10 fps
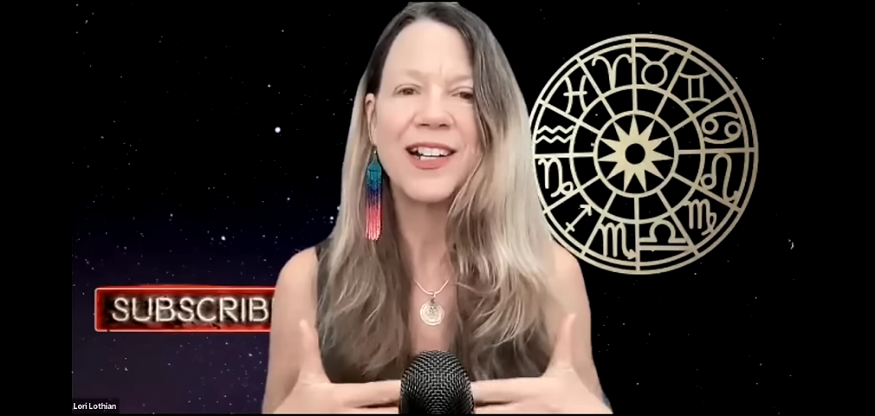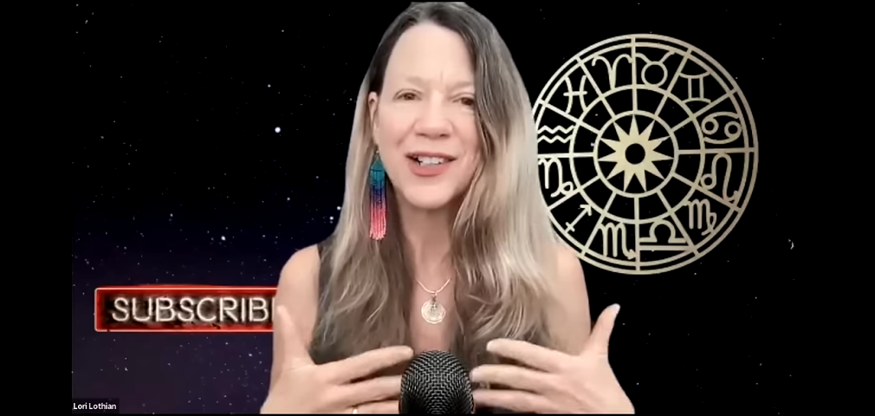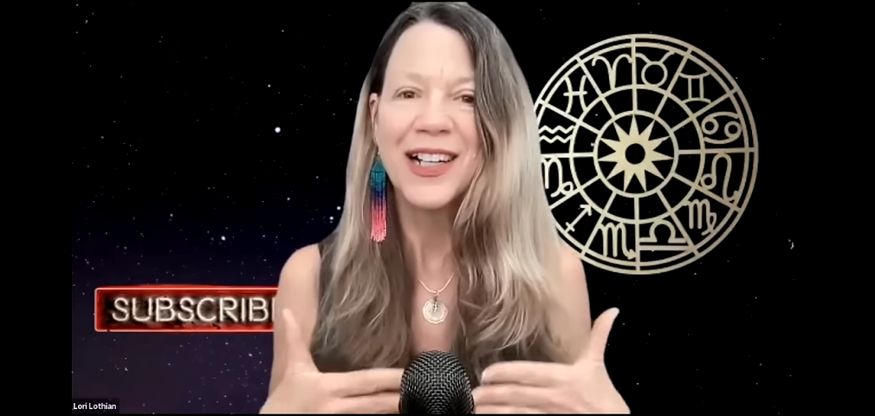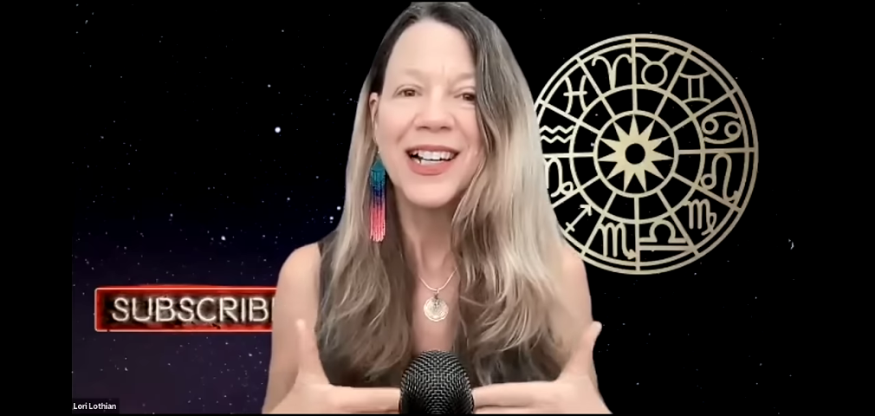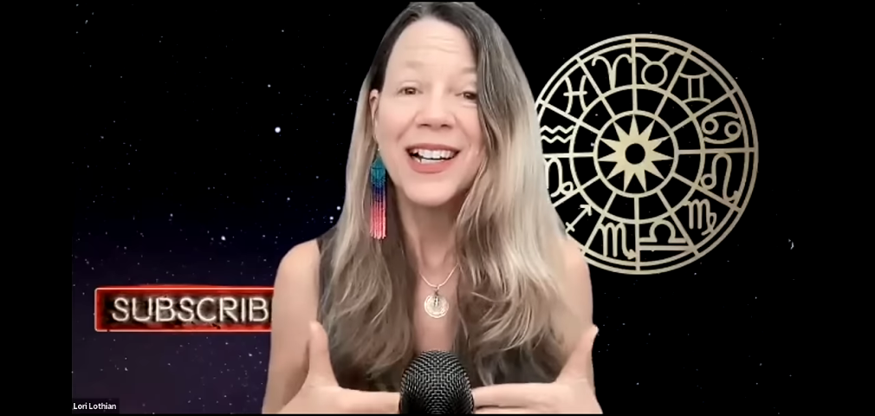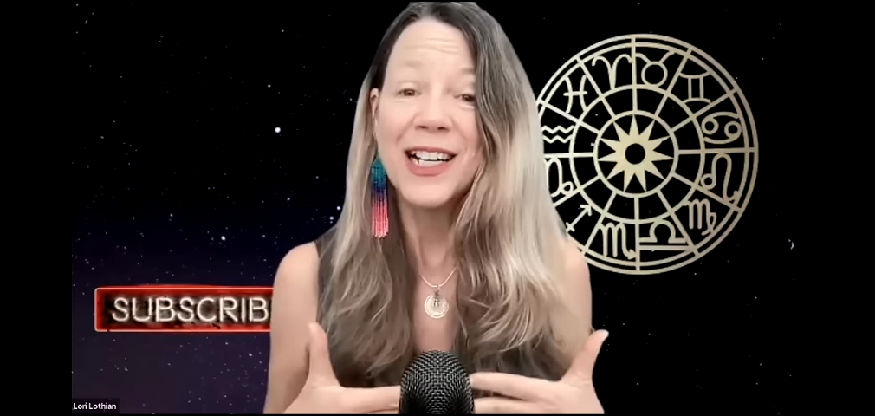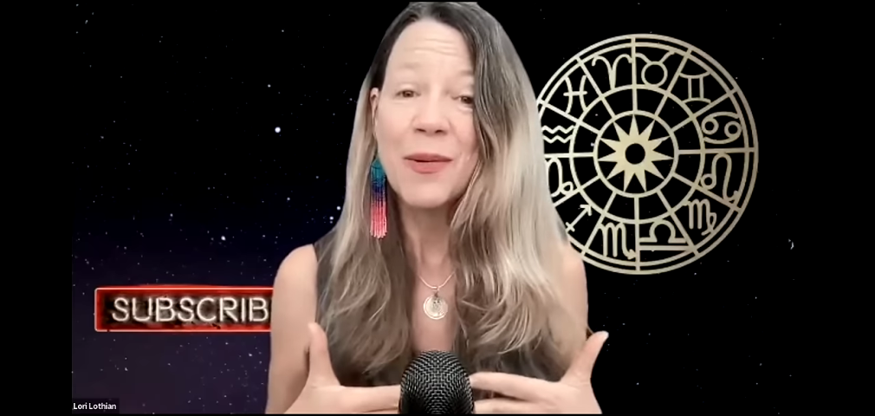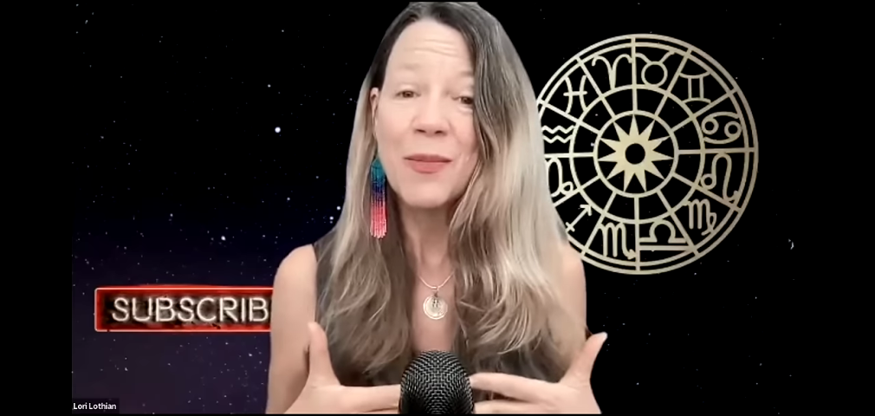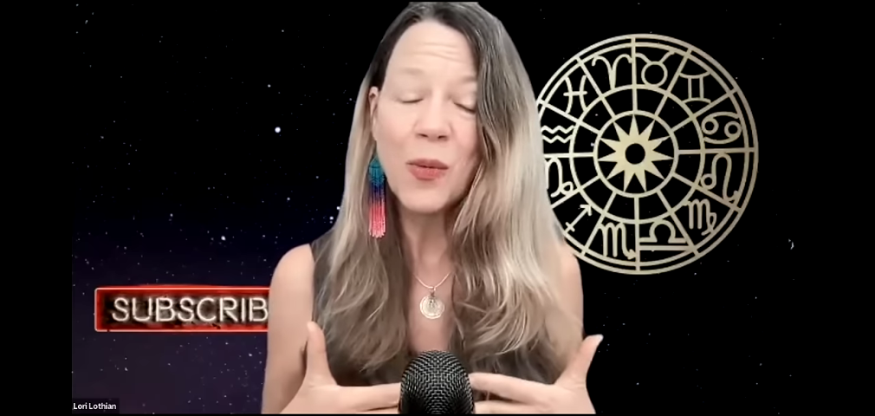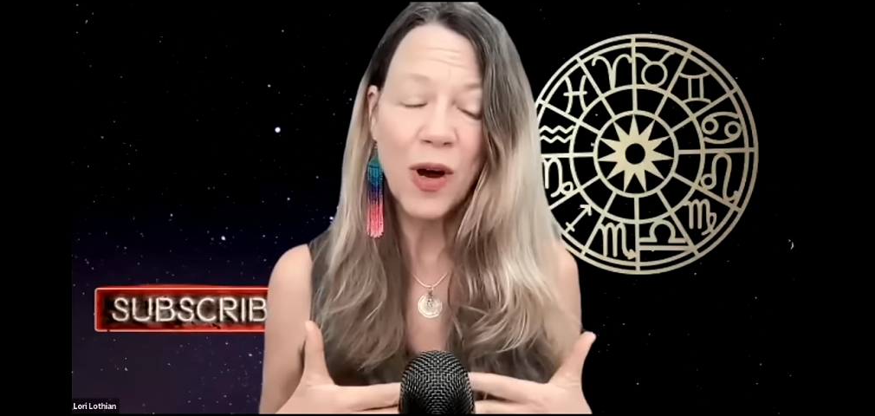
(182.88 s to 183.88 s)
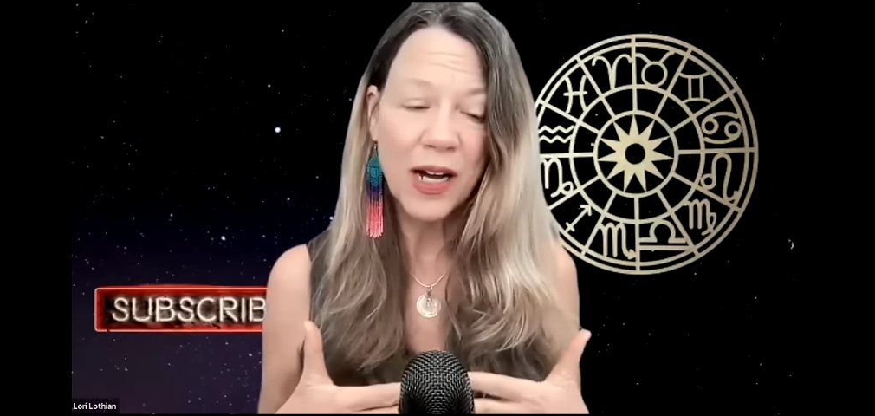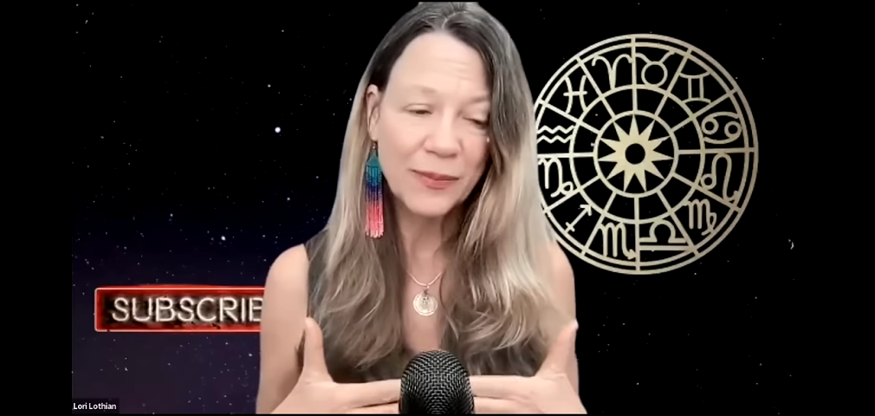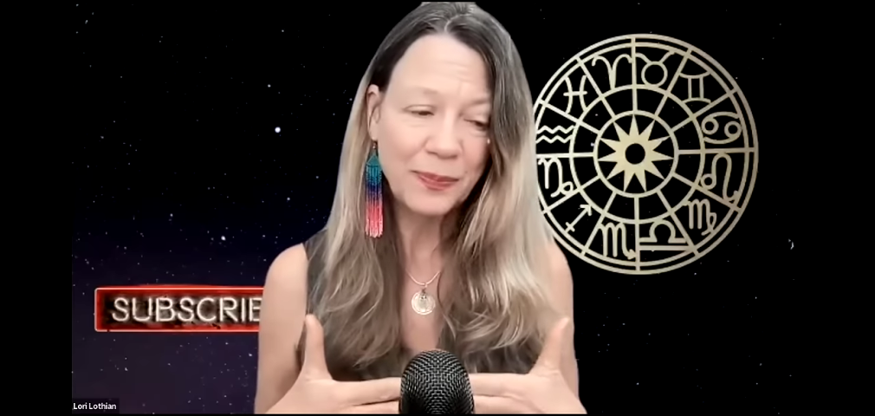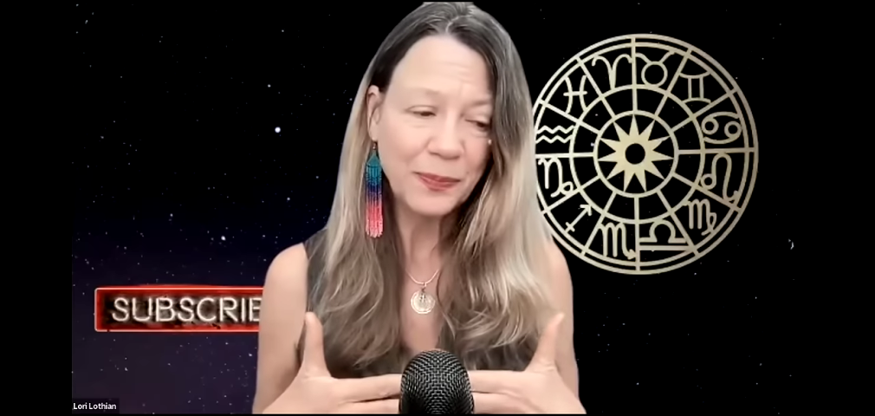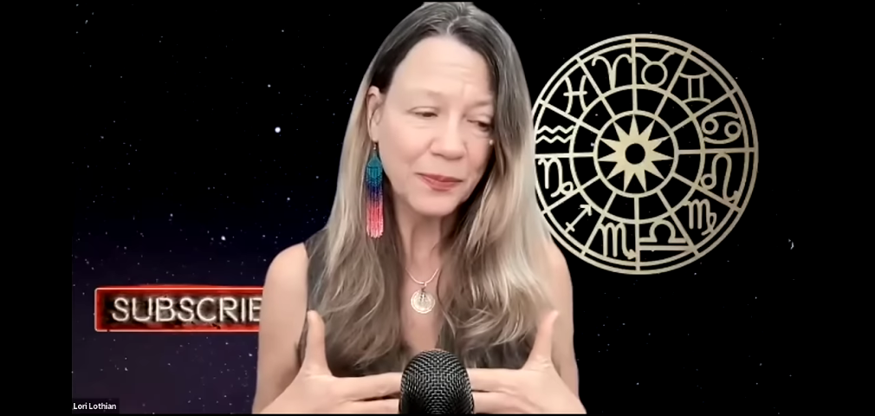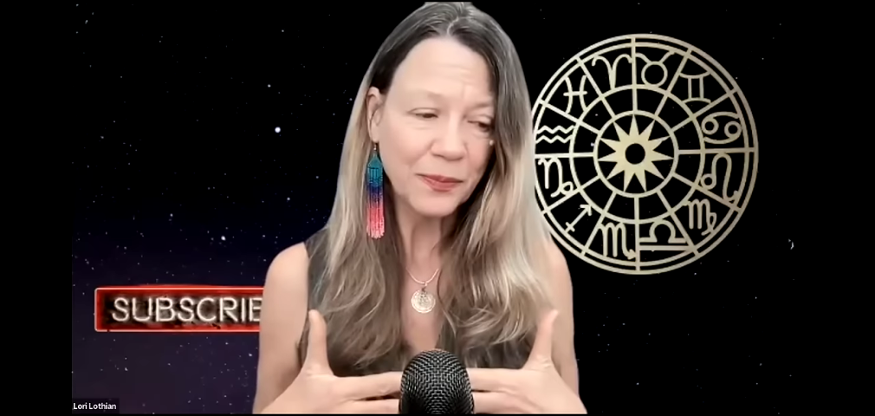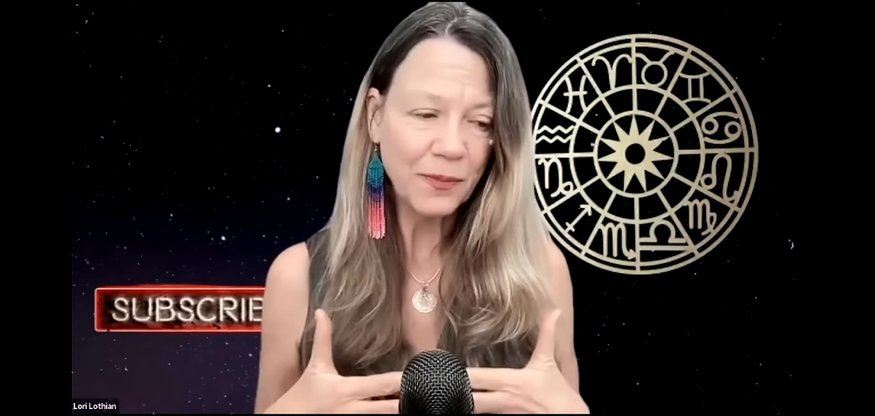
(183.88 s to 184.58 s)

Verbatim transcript: I do. Number one,